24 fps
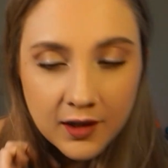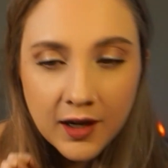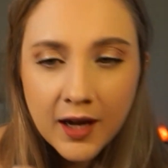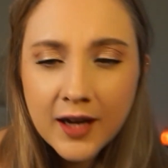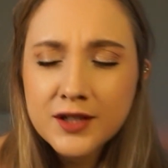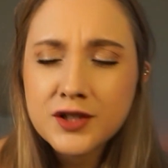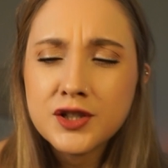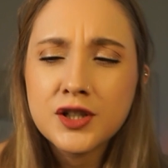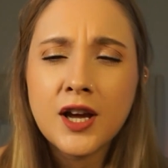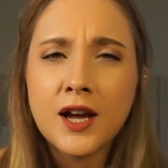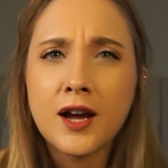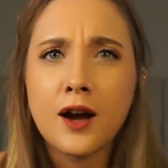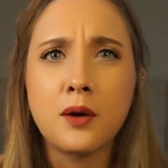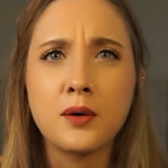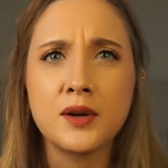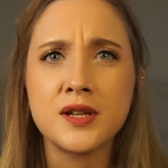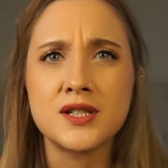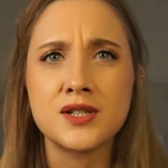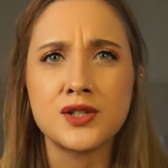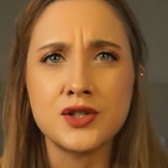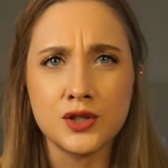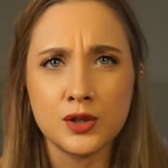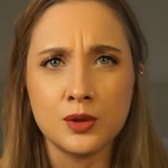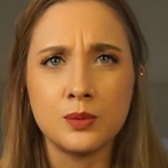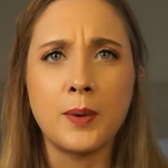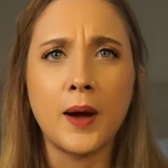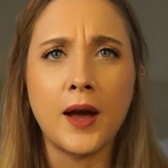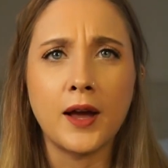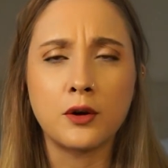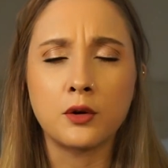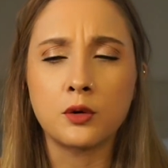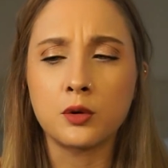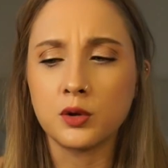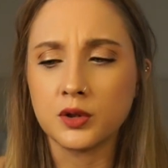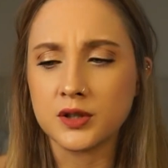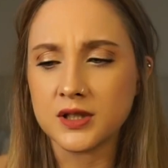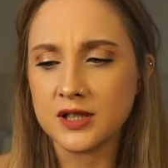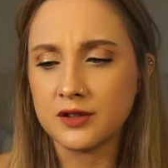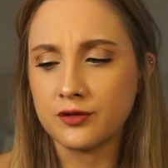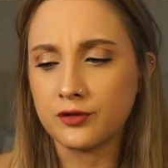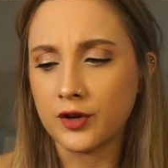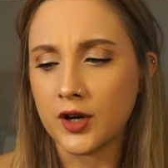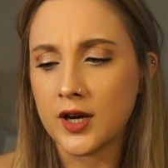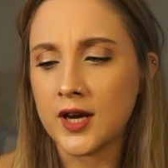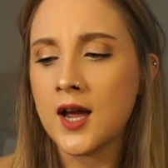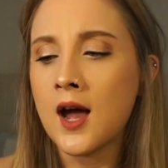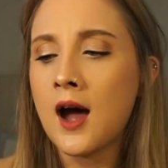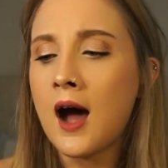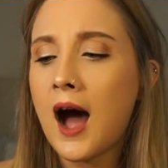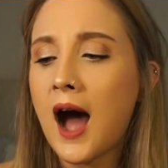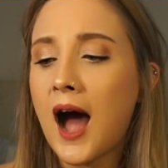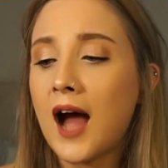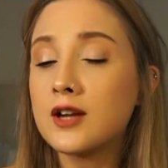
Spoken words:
Actually, I always do buy cruelty-free.